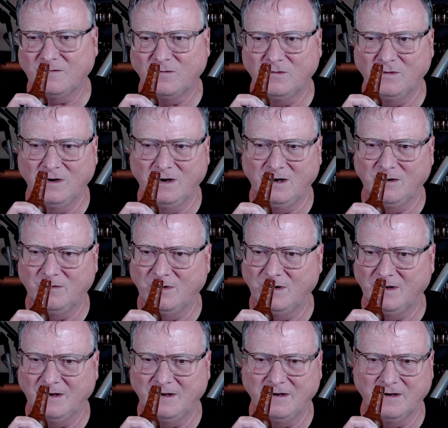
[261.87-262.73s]
Really,
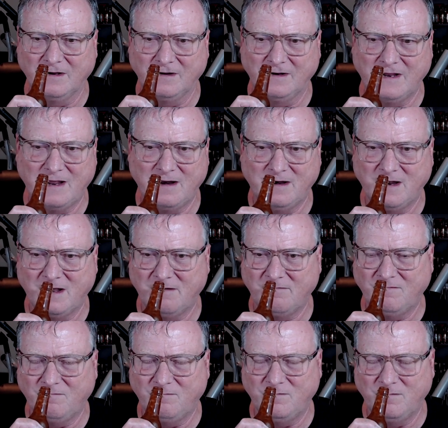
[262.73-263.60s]
really good.
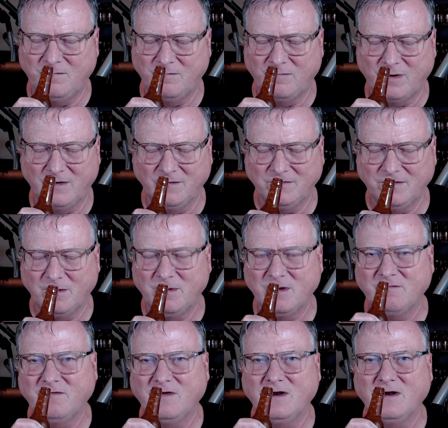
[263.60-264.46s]
That
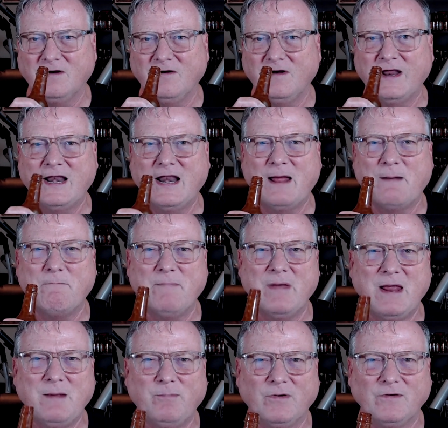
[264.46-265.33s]
balsamic vinegar and that
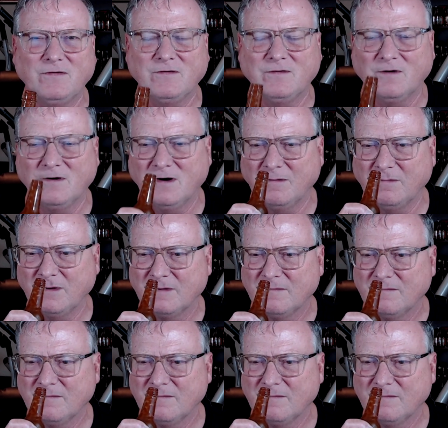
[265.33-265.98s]
maple syrup,